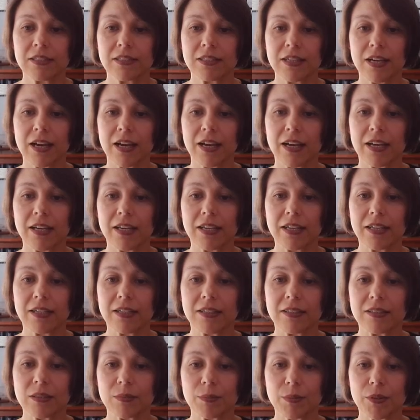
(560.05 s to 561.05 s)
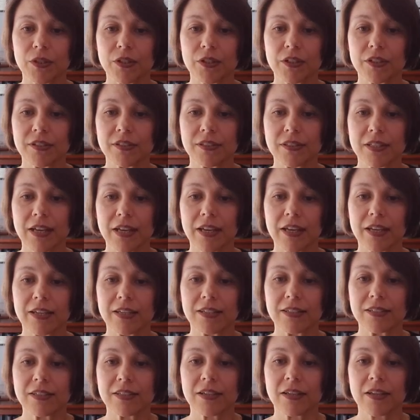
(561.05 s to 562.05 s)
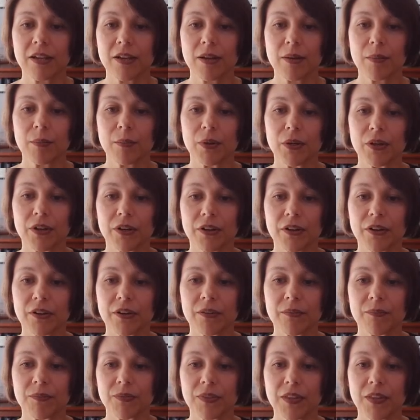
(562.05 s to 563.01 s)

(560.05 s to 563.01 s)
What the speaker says: dynes per second per